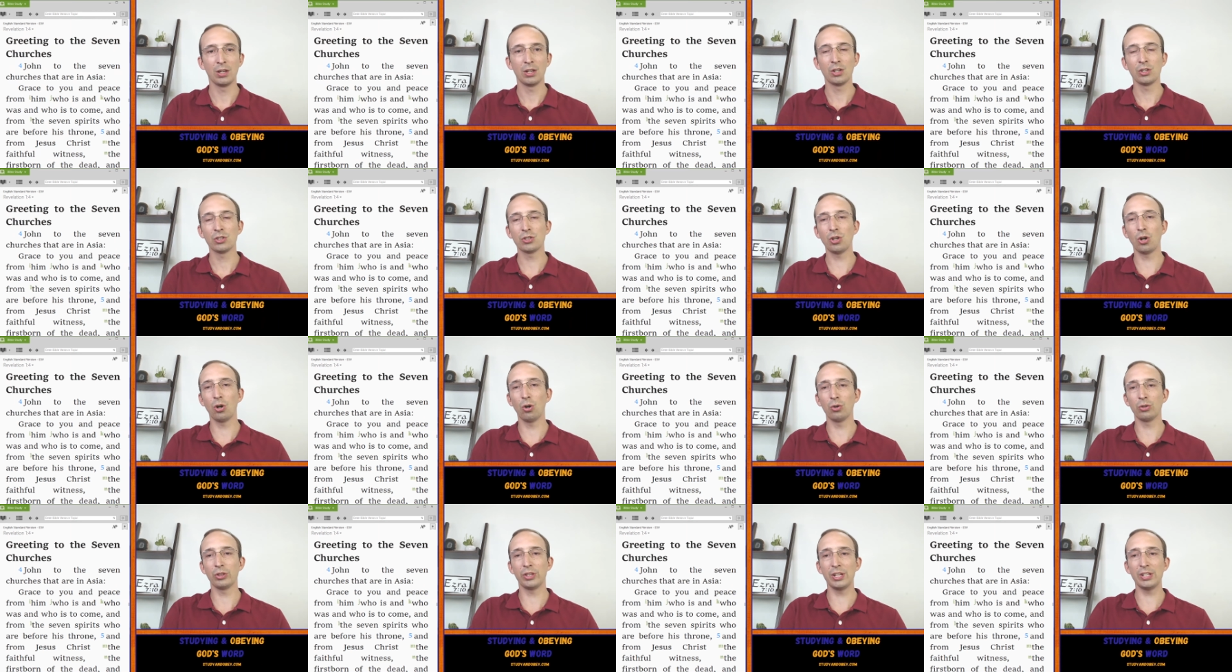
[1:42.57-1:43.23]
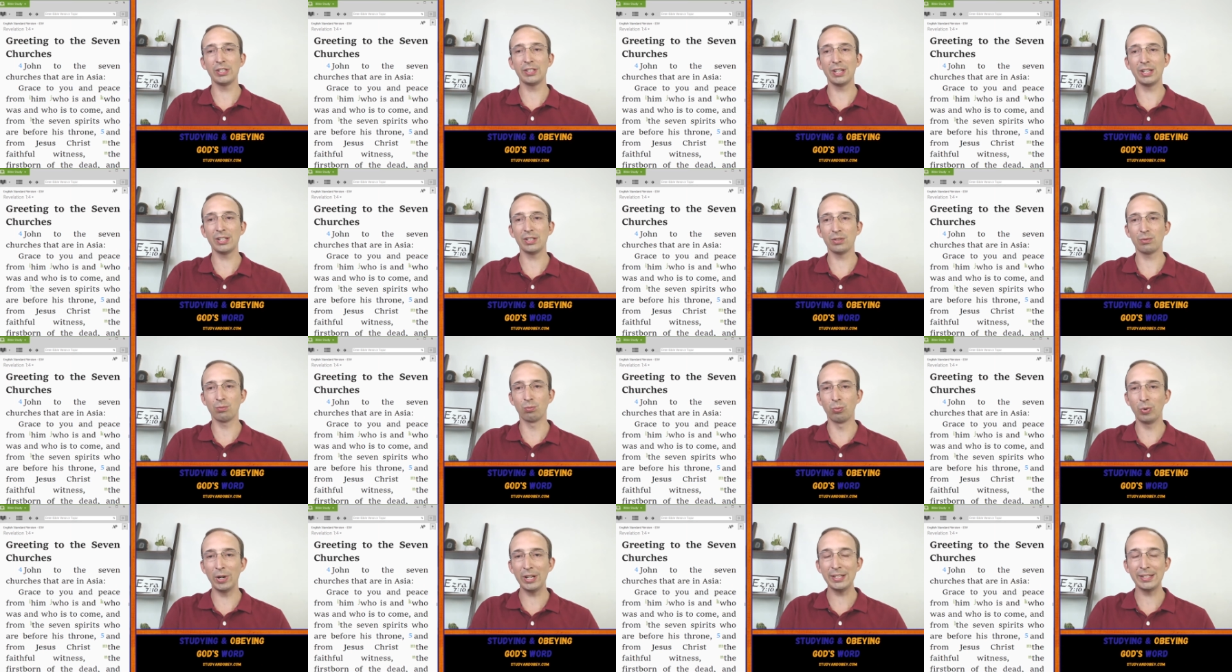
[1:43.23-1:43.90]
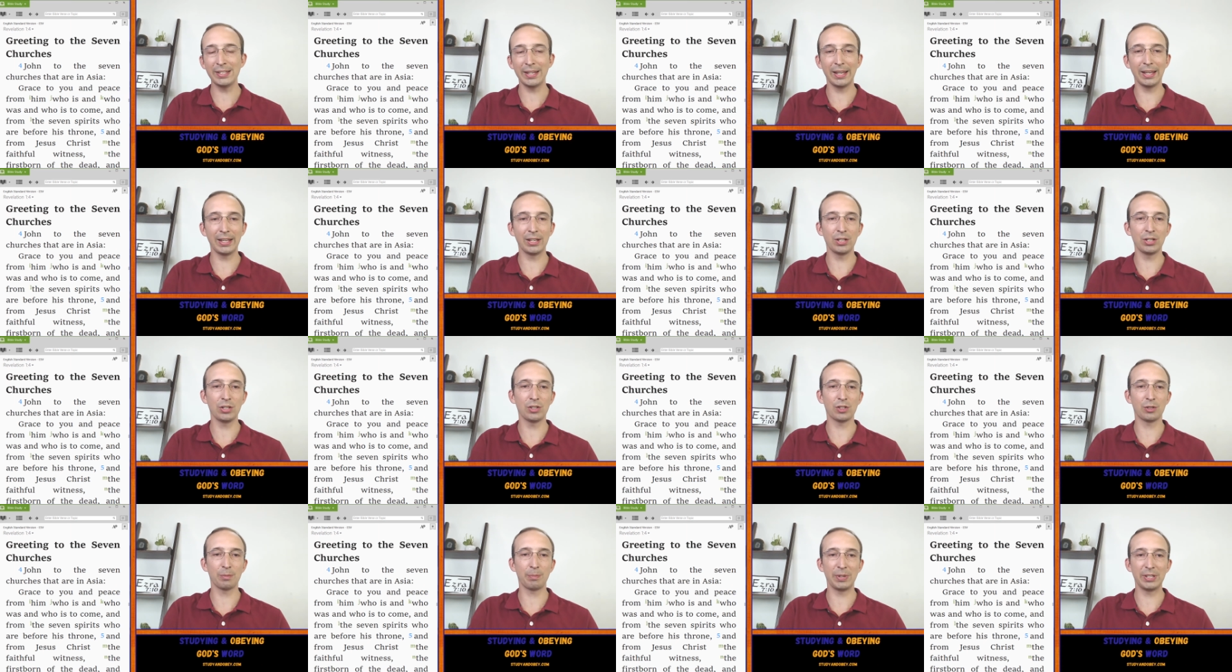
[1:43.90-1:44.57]
So, this is
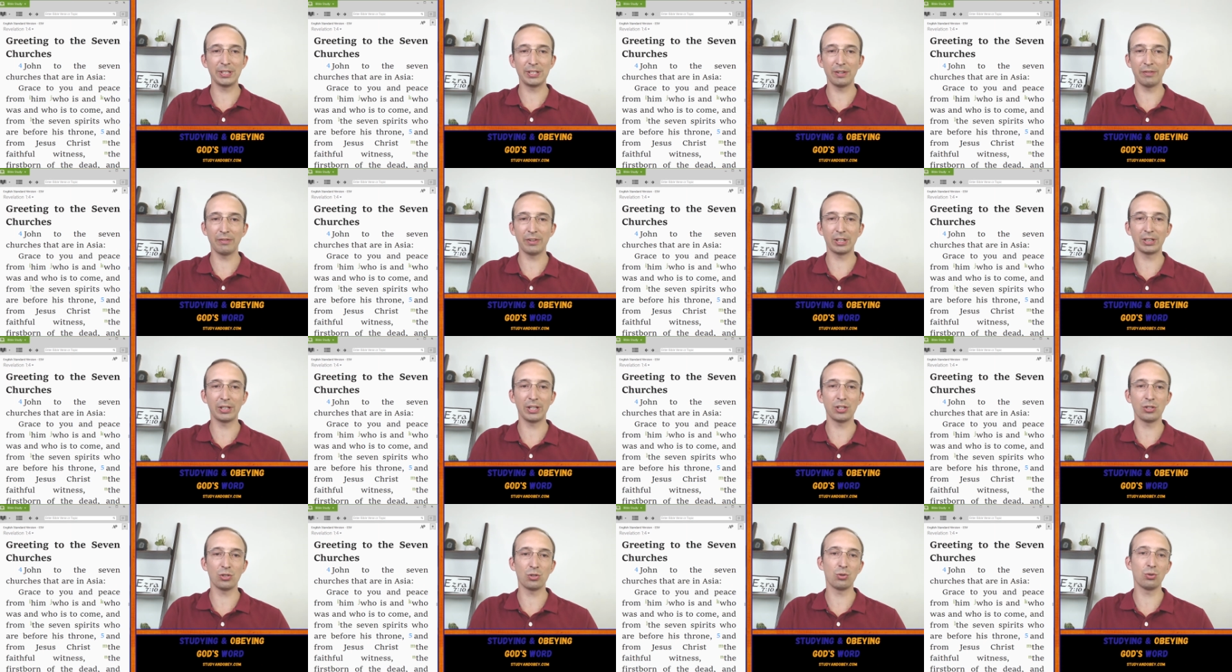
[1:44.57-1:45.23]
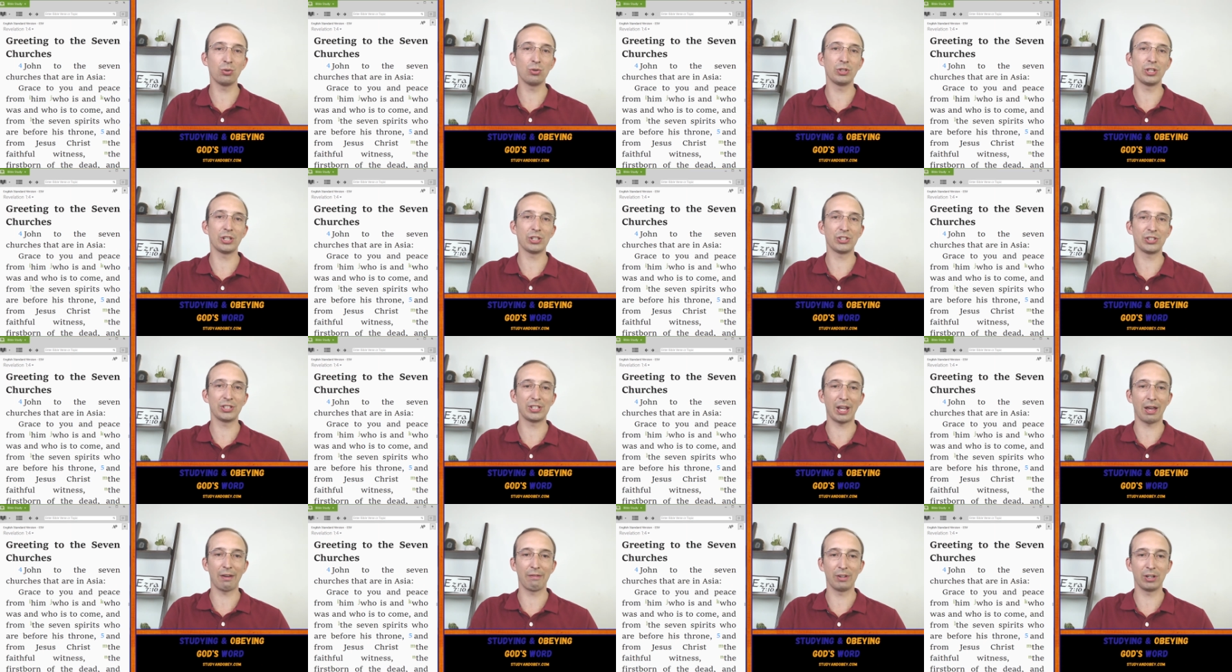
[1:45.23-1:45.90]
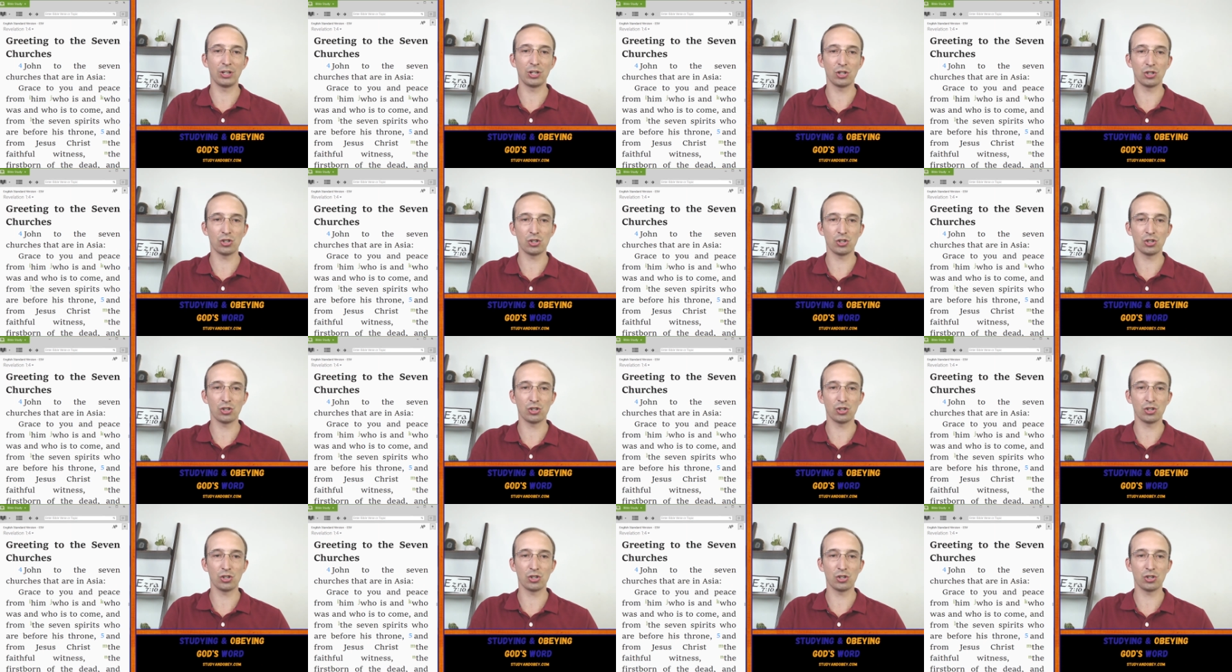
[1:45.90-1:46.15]
written specifically to the seven